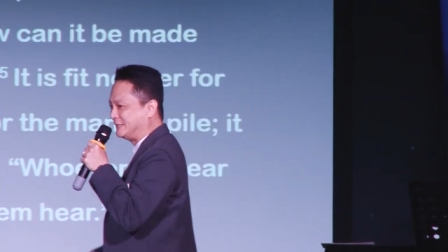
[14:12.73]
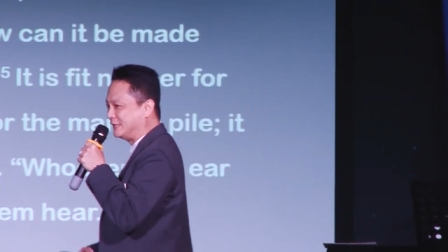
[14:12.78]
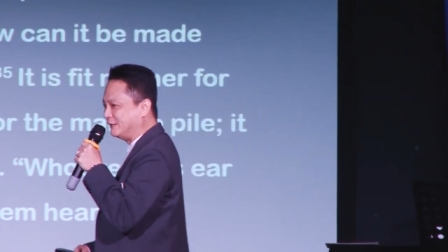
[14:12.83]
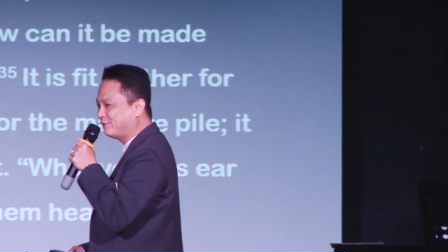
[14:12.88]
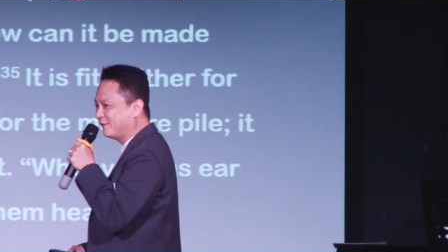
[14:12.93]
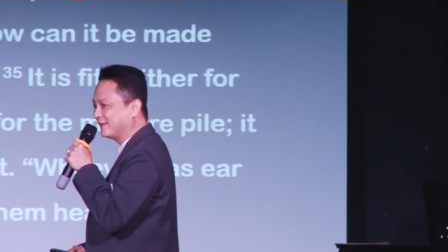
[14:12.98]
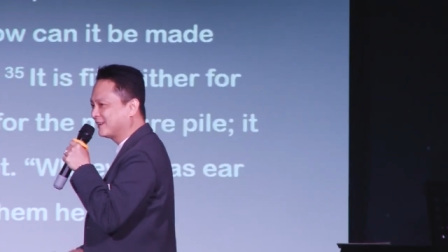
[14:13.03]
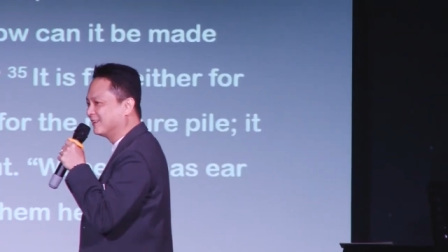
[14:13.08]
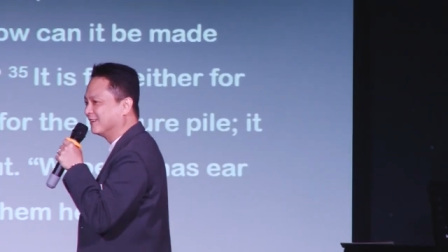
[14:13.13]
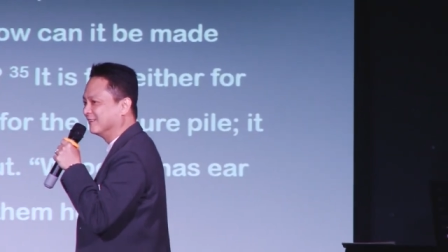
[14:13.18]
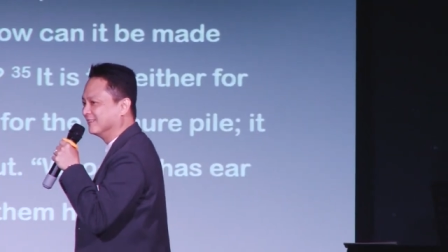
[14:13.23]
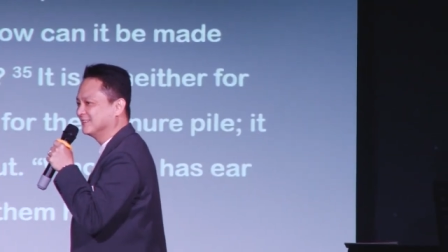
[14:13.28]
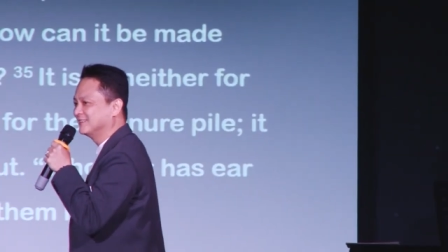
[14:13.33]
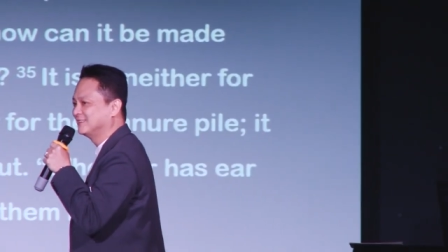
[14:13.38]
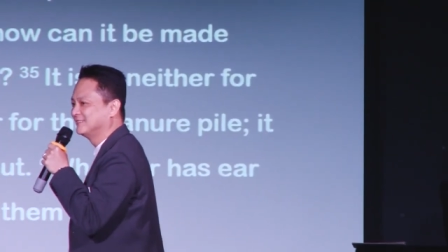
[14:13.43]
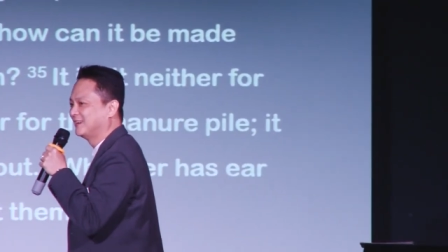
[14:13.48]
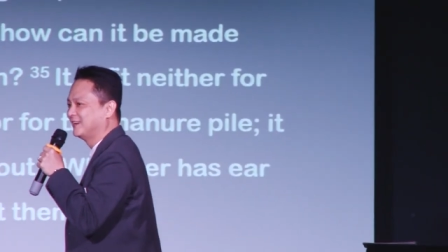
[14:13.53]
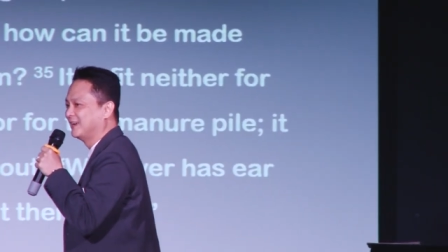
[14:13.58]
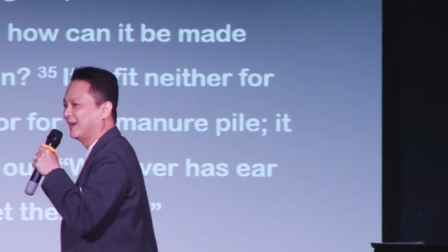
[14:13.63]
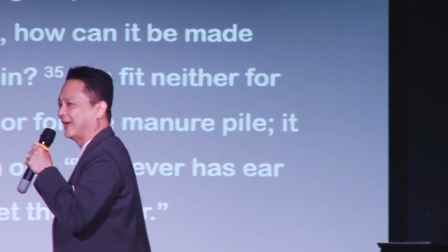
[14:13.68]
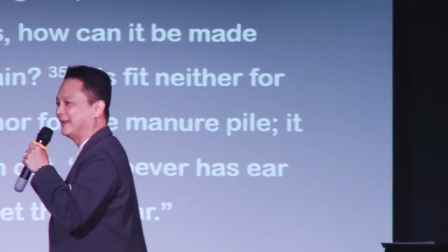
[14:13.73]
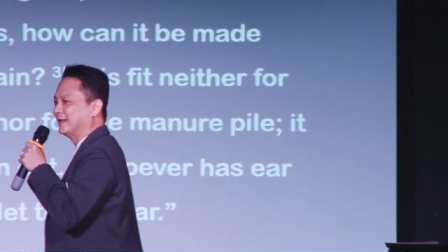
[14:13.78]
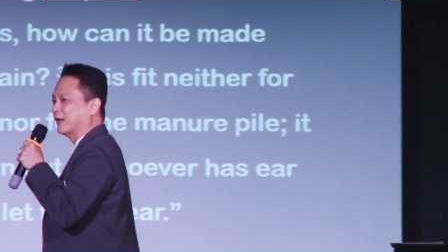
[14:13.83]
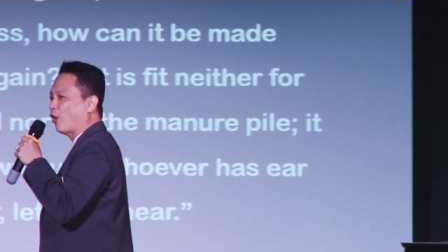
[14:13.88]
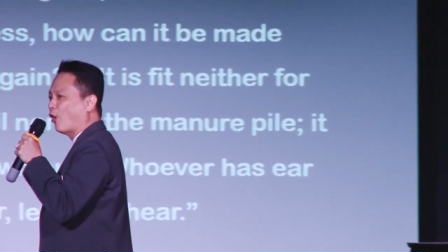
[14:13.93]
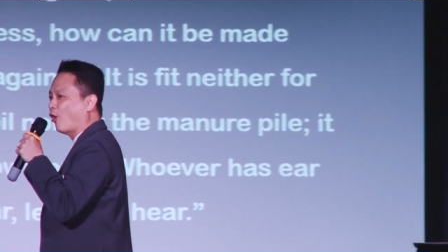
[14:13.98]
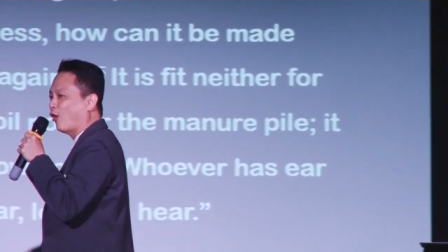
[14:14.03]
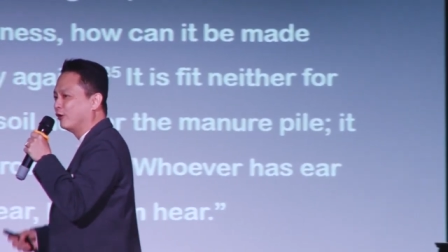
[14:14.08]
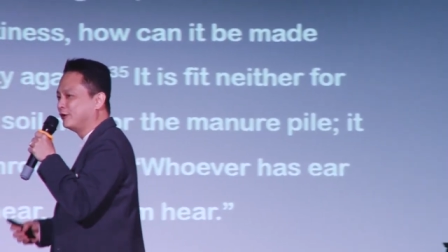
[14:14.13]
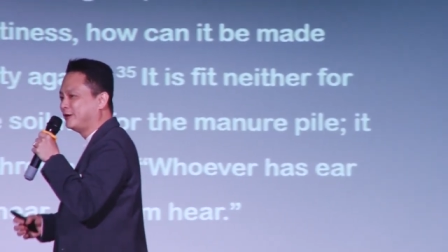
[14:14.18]
difficult and
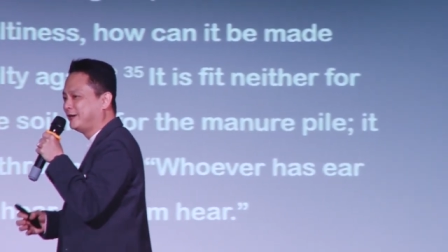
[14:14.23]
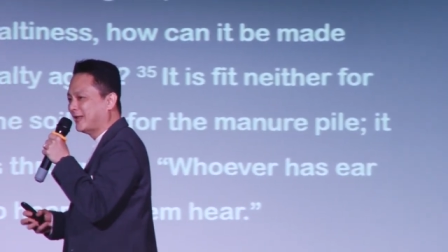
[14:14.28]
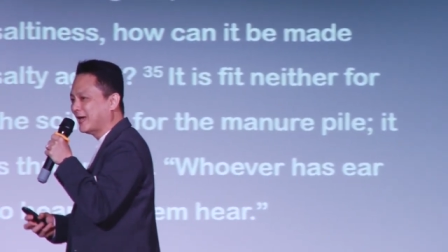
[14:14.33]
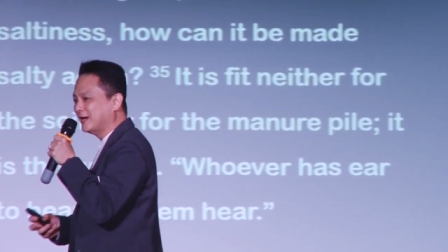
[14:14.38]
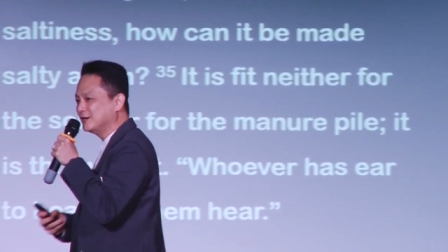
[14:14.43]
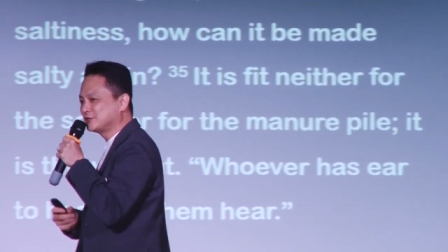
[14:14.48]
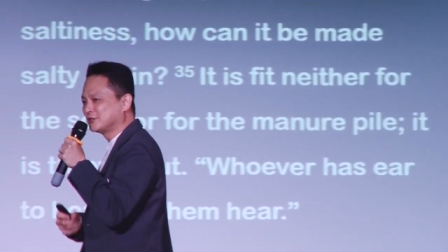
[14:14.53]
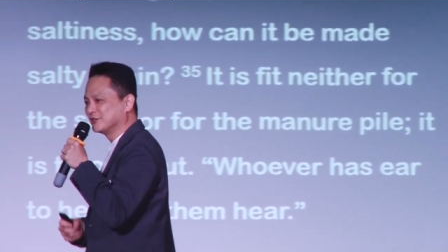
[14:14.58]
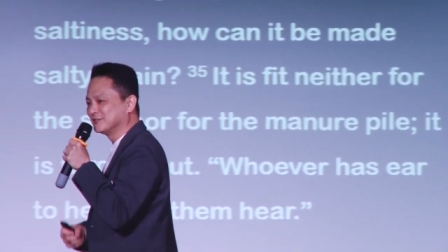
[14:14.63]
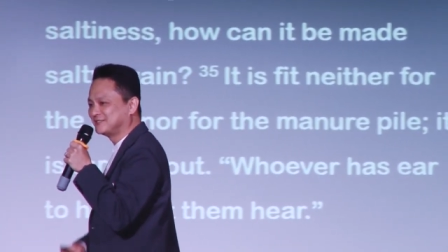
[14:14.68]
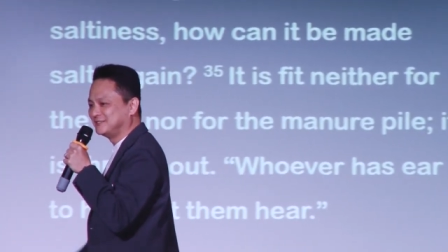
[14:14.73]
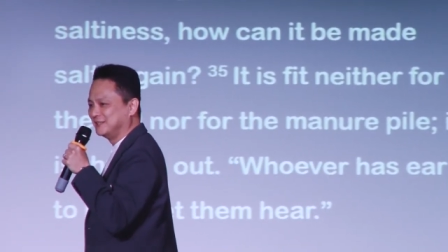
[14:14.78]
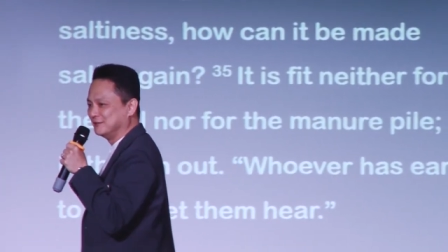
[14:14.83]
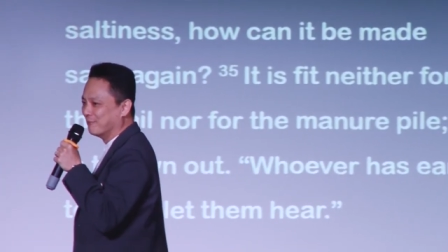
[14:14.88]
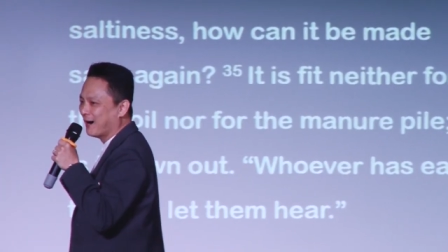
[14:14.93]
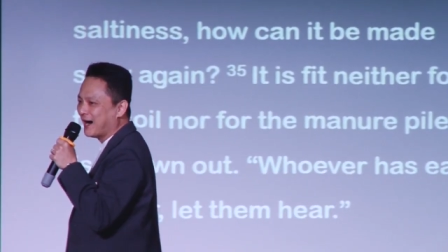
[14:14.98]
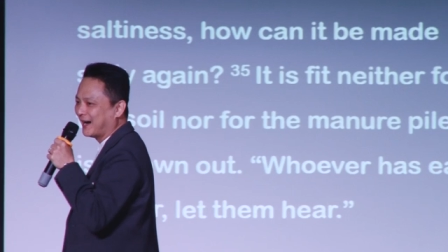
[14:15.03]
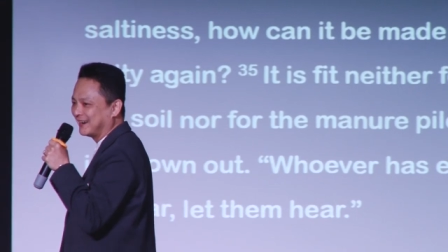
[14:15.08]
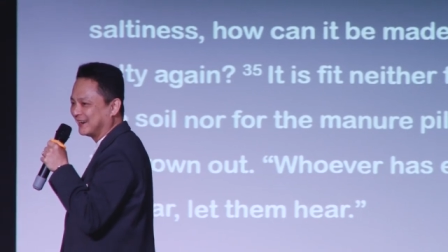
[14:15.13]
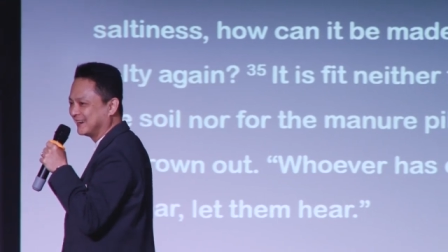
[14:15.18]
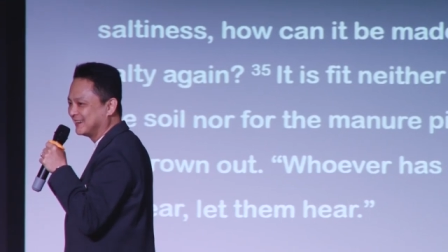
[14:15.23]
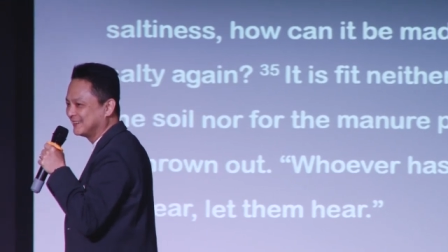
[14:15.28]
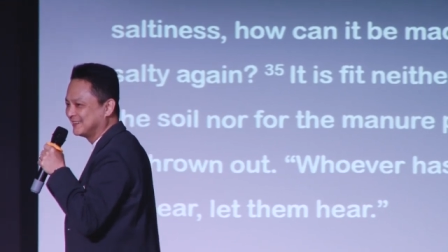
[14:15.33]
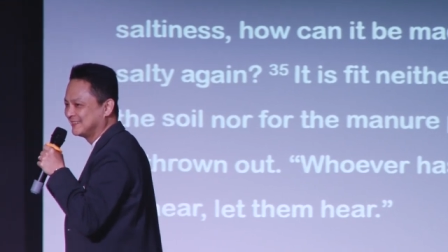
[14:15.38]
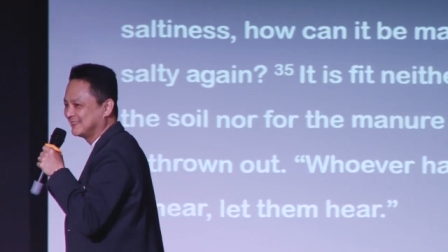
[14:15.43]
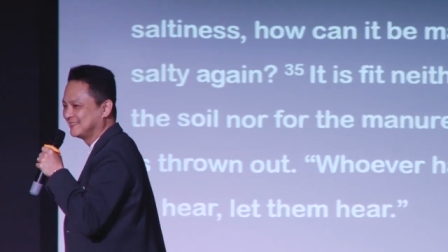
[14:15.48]
audacious demand,